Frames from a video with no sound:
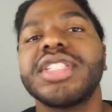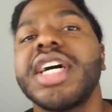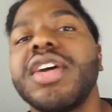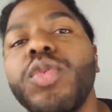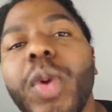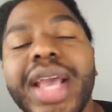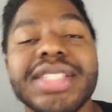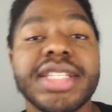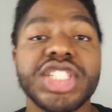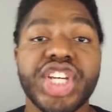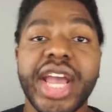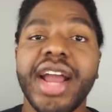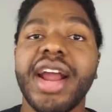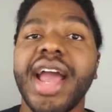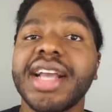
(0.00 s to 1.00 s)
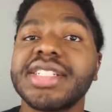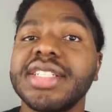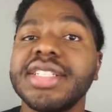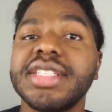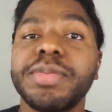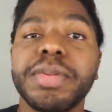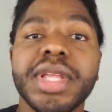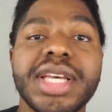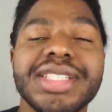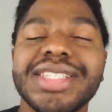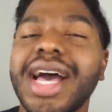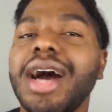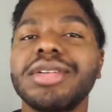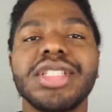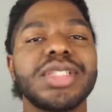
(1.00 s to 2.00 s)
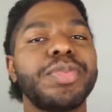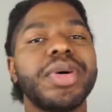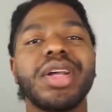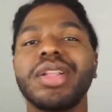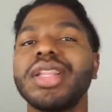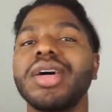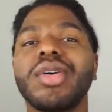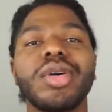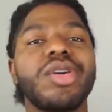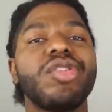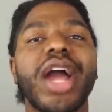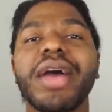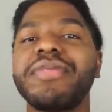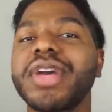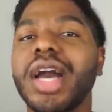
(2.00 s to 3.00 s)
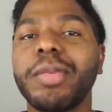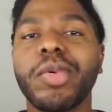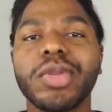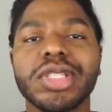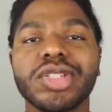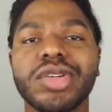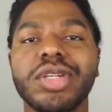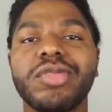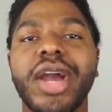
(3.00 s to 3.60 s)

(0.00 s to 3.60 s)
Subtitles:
are a ton of ways that your hair actually splits. I'll just put a little graphic up on the screen